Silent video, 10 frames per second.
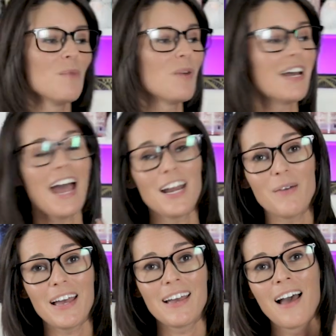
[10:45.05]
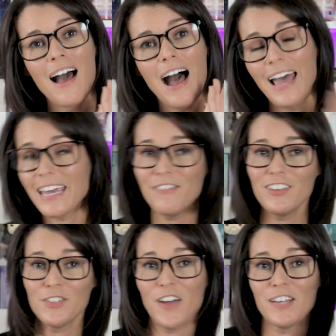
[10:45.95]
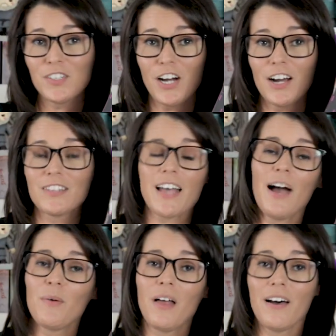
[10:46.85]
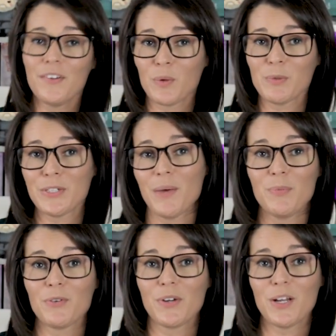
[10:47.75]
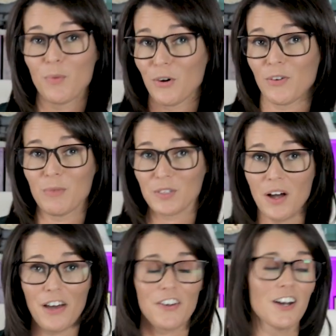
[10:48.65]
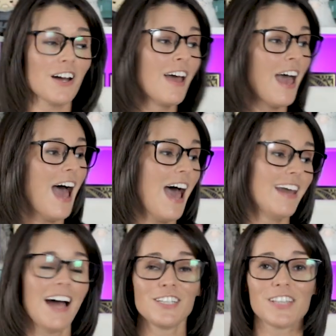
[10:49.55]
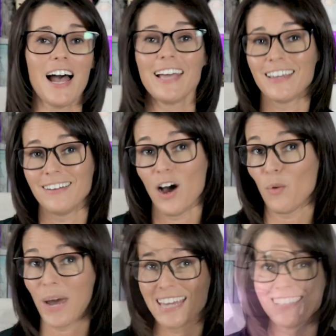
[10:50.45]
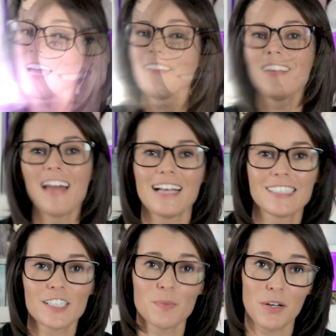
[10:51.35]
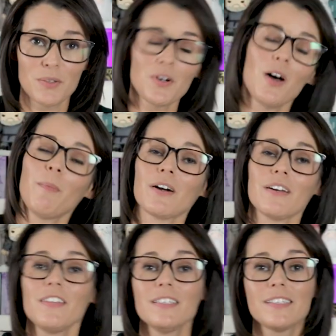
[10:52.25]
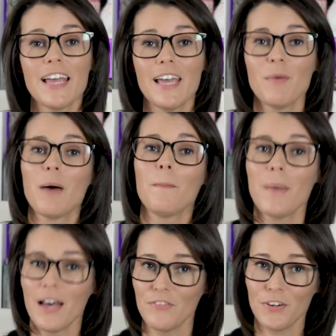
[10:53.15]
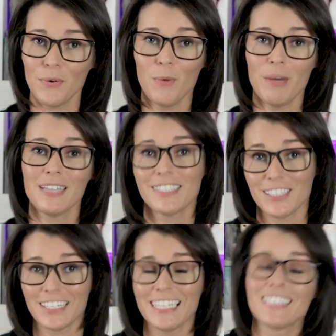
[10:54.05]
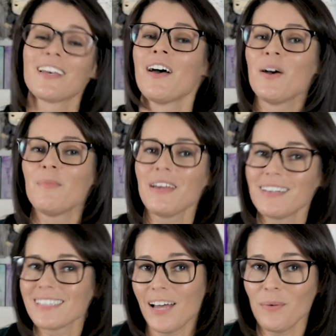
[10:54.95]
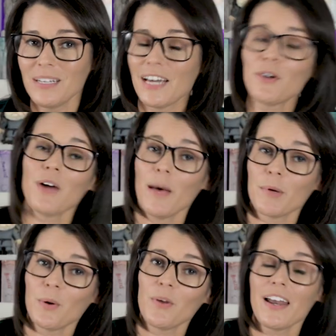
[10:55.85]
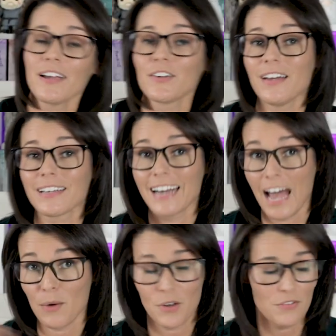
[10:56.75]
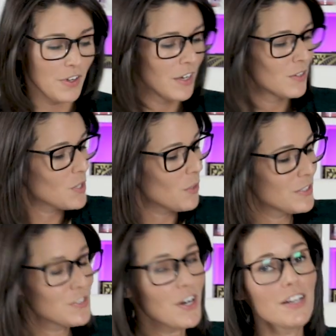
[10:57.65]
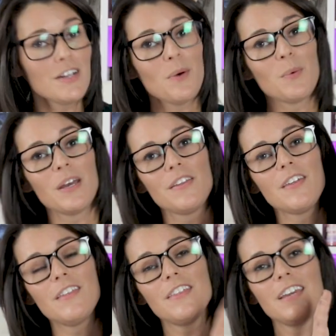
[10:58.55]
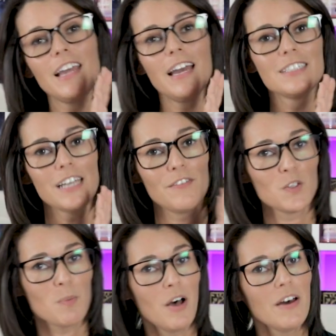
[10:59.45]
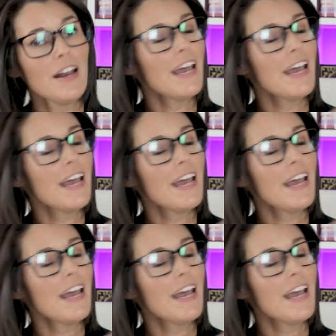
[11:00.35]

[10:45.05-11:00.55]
But anyway, I gave this 5 stars. I will 100% be reading more from this author. And I cannot wait. And the last 6 books are all part of the same Mafia romance series because I went down a rabbit hole that I could not get out of. So it started with The Devil's Pawn.